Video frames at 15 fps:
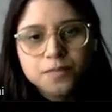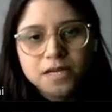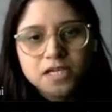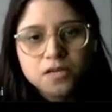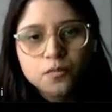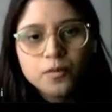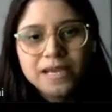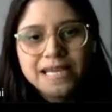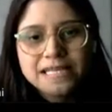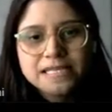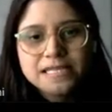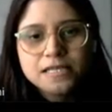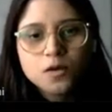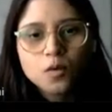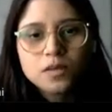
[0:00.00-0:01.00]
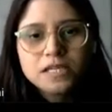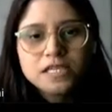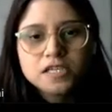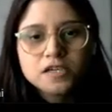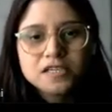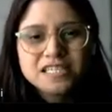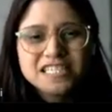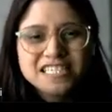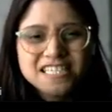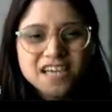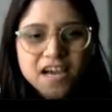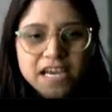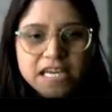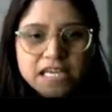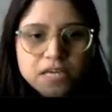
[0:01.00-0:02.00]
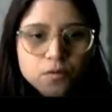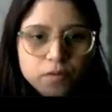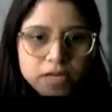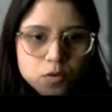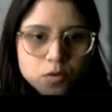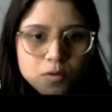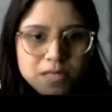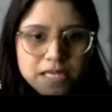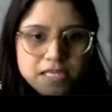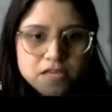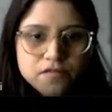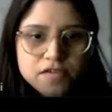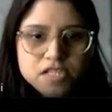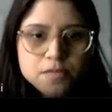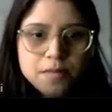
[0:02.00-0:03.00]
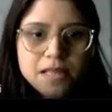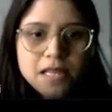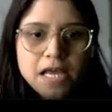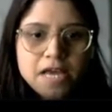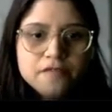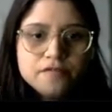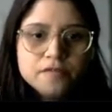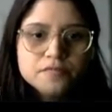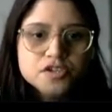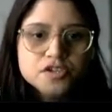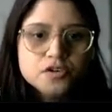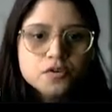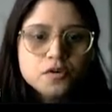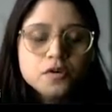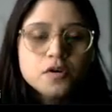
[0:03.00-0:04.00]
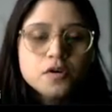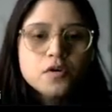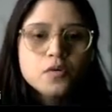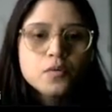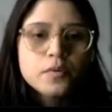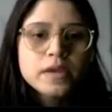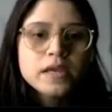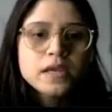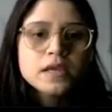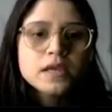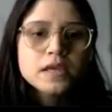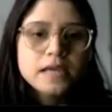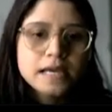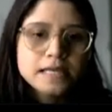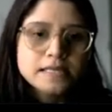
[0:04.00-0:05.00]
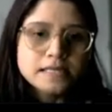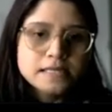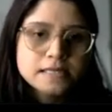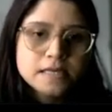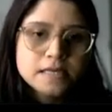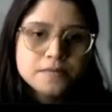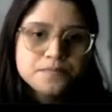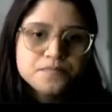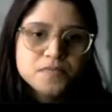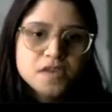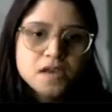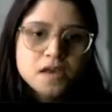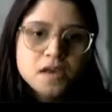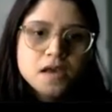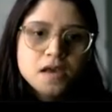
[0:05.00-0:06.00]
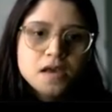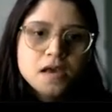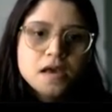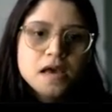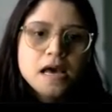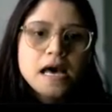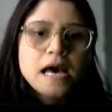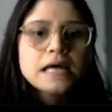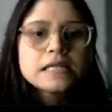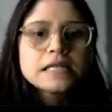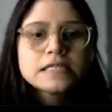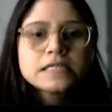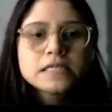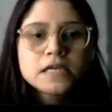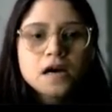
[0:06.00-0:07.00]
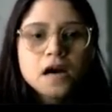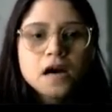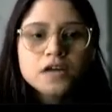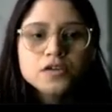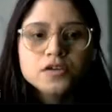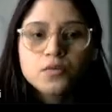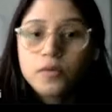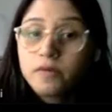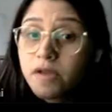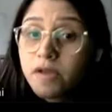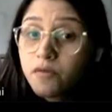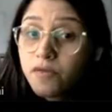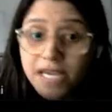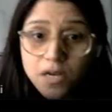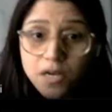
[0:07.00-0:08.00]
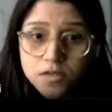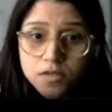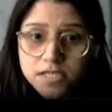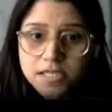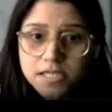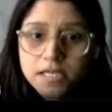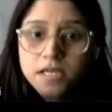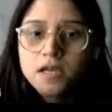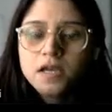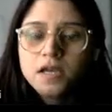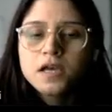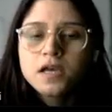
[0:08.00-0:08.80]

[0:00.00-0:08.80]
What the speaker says: spectrum, we can see only the tiny window, like the visible light VGR, we can see, and other wavelength we cannot see.